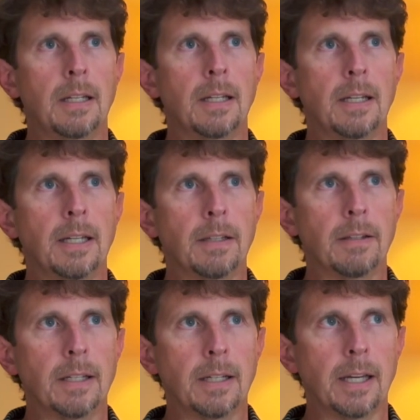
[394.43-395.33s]
and
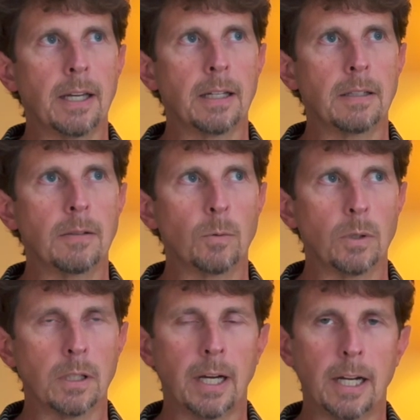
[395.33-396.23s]
that had
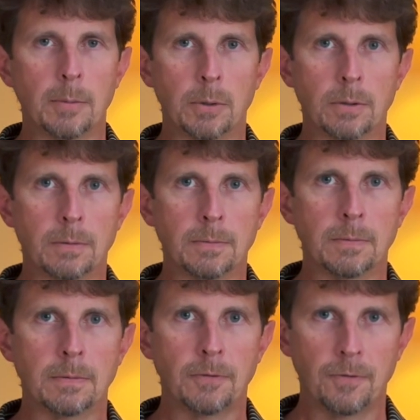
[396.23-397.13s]
reliable
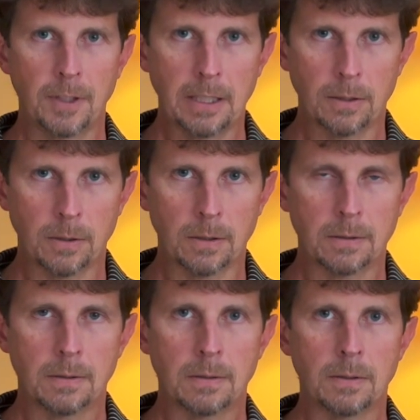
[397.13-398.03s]
feel
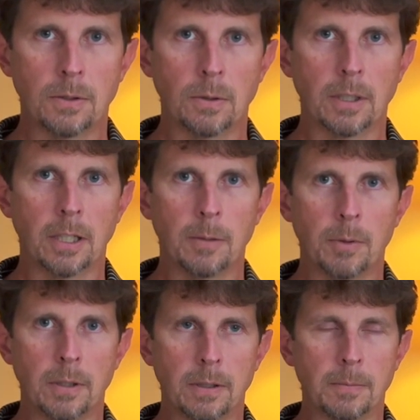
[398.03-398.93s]
to
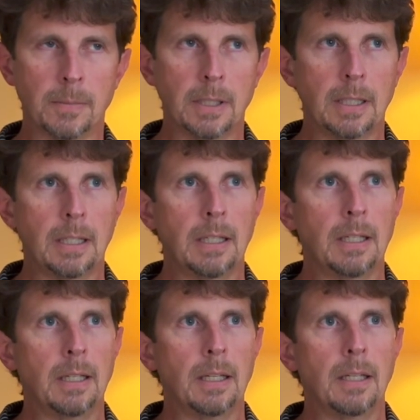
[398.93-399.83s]
accompany them.
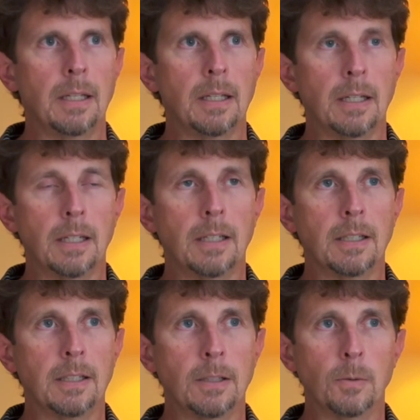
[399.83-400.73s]

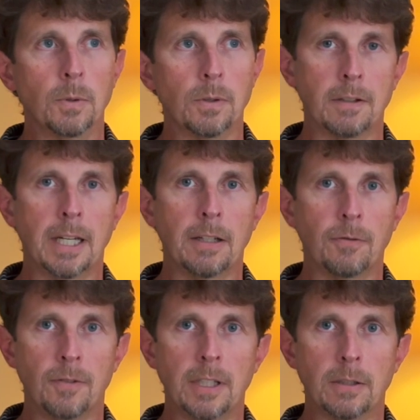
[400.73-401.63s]
And it was that
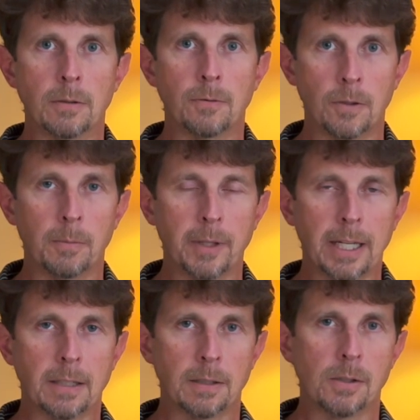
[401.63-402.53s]
feel from
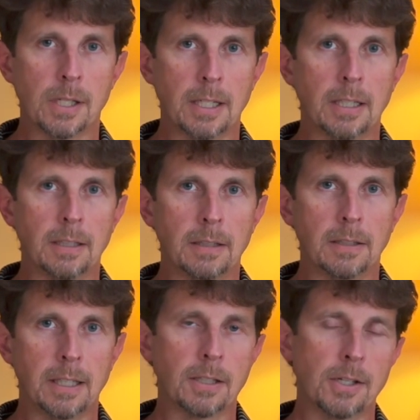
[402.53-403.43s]
that understanding
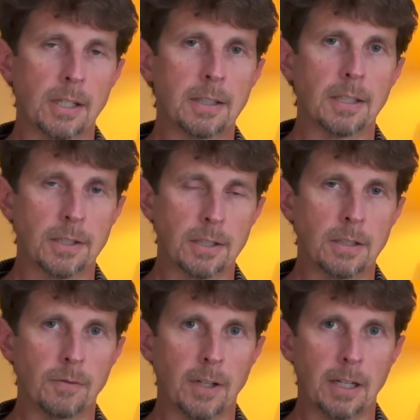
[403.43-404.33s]
that I shot that
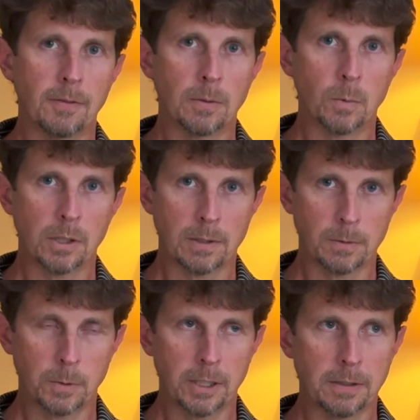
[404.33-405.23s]
65 in
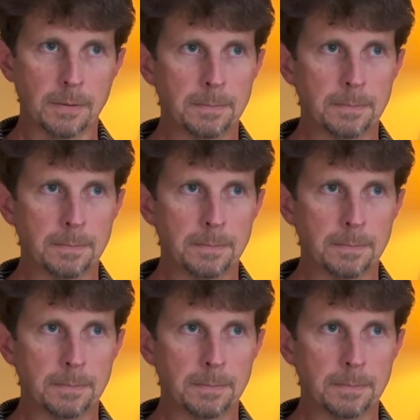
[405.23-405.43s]
Whistler with.